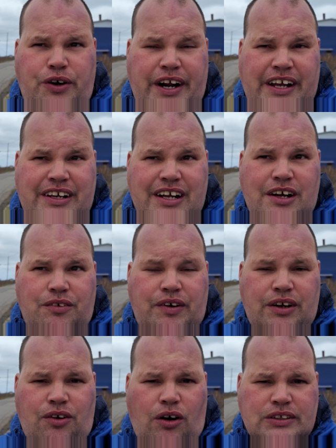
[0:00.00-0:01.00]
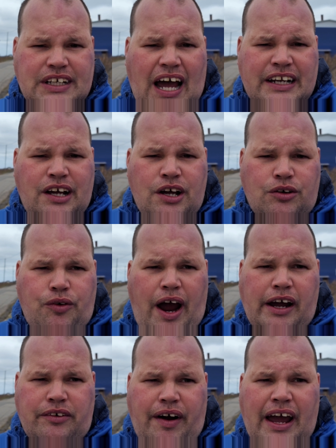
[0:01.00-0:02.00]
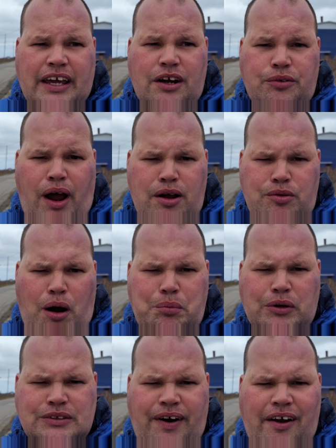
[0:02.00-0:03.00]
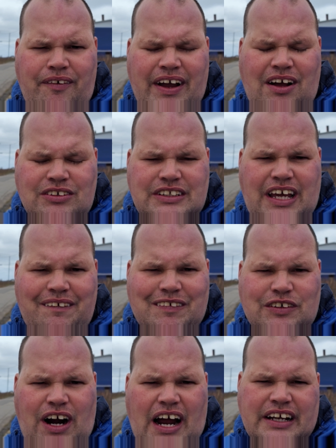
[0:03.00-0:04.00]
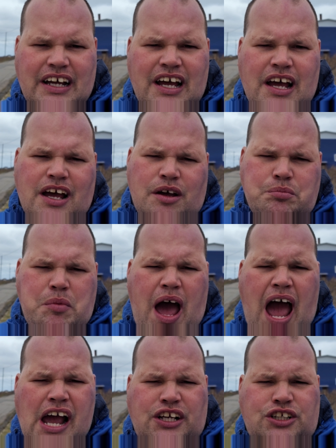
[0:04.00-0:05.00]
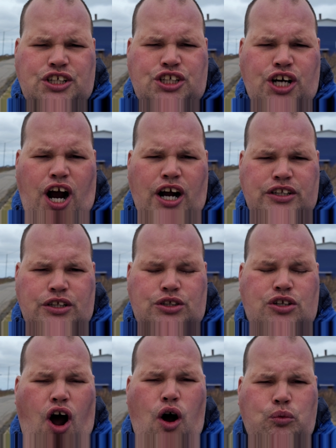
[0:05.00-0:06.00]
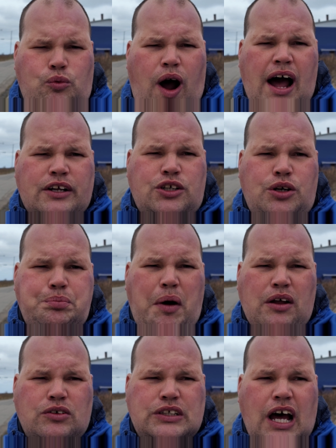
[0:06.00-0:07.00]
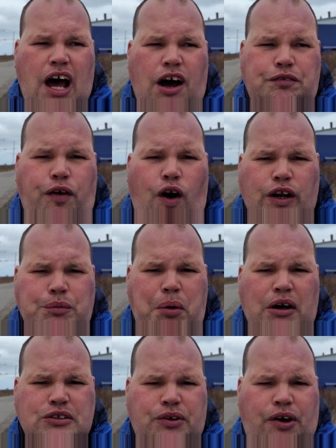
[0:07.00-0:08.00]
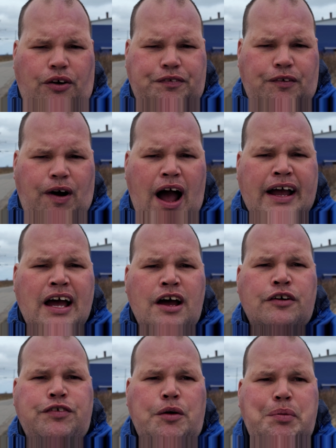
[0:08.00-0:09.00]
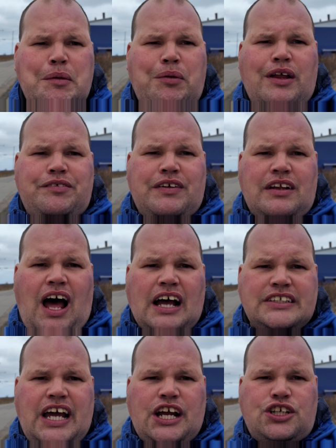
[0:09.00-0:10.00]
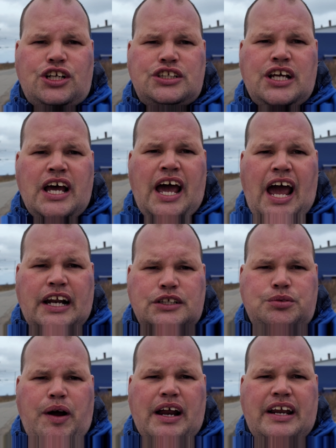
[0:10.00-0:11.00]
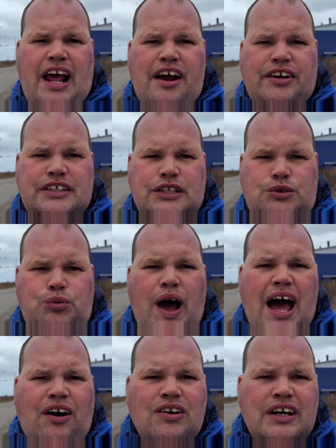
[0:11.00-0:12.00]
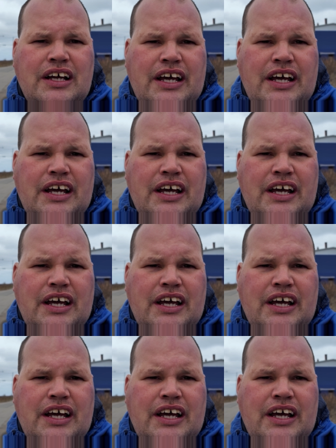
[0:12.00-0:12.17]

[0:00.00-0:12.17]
ready. When you go outside, wear your rain gear, wear your road boots, wear your raincoats to keep you dry. Make sure to don't walk through the puddles. Avoid the puddles when you go for a walk for people living in Los Angeles and the surrounding areas as well,